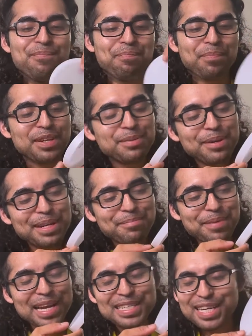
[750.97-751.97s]
It's pretty
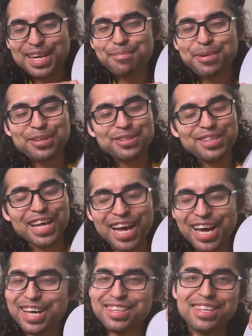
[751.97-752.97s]
basic compared to
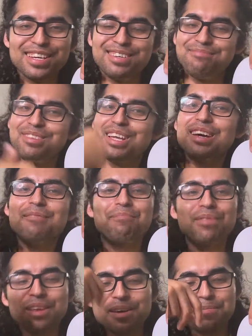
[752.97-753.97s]
the
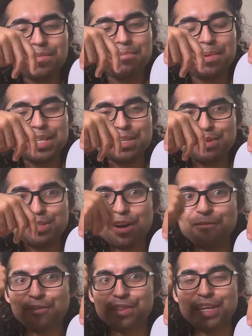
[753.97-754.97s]
bases we saw
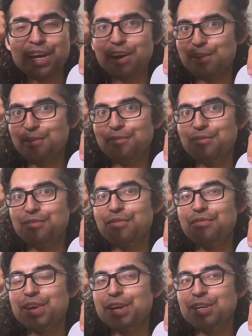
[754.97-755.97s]
for the other
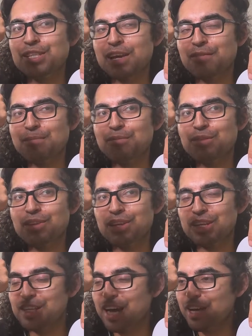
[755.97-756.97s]
figures, like from
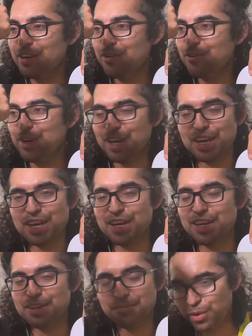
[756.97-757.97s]
Taito
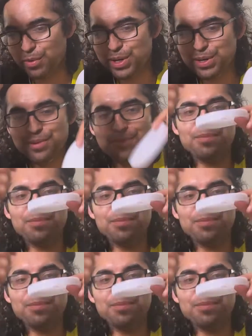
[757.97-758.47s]
and FuRyu.